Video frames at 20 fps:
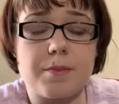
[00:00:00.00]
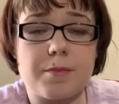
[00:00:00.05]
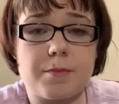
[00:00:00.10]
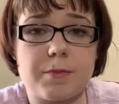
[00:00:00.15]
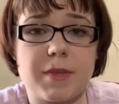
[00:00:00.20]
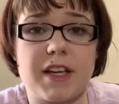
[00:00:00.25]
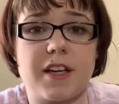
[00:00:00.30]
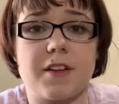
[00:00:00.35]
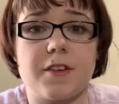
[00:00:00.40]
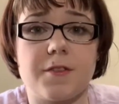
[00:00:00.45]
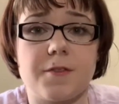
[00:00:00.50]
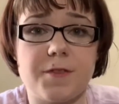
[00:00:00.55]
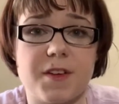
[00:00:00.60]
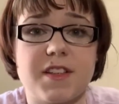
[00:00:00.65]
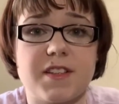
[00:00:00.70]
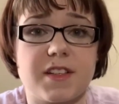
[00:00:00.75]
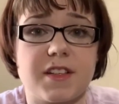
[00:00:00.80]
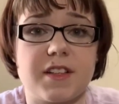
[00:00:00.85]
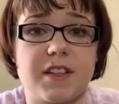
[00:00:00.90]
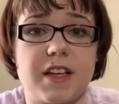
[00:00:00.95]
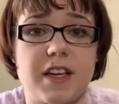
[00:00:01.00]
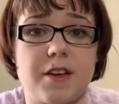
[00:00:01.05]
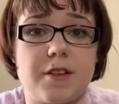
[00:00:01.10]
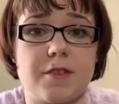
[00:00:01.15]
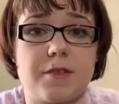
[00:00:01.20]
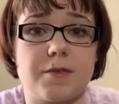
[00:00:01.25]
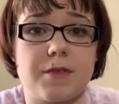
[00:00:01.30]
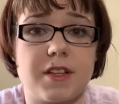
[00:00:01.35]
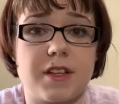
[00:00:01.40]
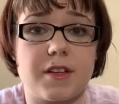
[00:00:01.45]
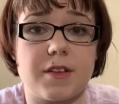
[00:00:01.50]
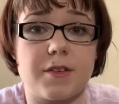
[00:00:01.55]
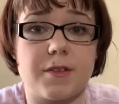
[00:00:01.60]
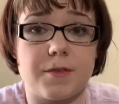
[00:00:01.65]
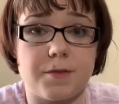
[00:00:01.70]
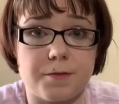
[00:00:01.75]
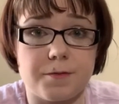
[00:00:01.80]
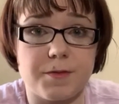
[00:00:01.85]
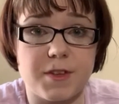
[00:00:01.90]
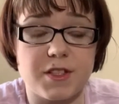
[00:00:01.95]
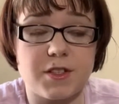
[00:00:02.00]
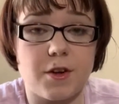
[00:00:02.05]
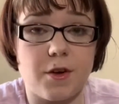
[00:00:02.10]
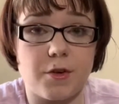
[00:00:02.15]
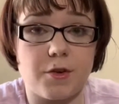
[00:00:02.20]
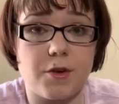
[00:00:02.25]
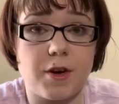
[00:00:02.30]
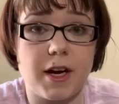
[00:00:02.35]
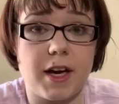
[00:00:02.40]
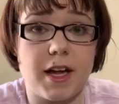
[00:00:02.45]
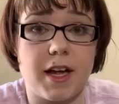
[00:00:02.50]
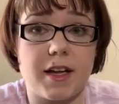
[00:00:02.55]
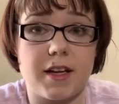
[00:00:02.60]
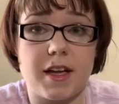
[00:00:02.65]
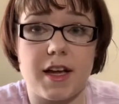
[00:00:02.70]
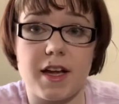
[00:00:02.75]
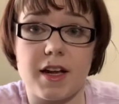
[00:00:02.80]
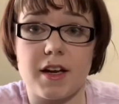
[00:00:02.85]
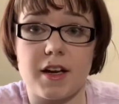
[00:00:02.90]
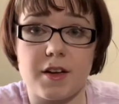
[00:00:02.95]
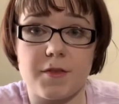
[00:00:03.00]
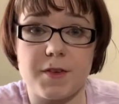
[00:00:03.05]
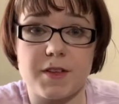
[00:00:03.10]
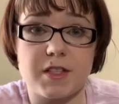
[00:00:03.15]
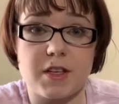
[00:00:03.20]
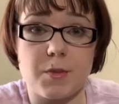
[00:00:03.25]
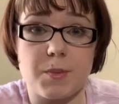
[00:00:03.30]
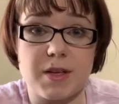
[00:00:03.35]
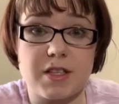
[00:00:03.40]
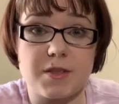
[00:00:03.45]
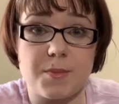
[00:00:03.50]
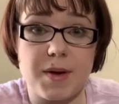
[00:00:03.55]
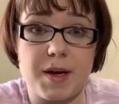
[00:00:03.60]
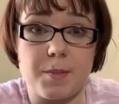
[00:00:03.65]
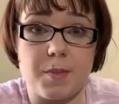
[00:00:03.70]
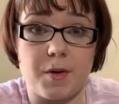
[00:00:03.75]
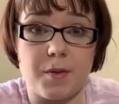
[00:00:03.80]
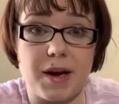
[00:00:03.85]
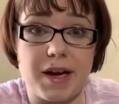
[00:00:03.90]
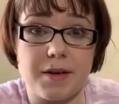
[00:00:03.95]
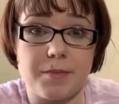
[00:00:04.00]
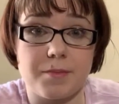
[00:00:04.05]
like physically with a physical crayon and on a physical piece of paper, right?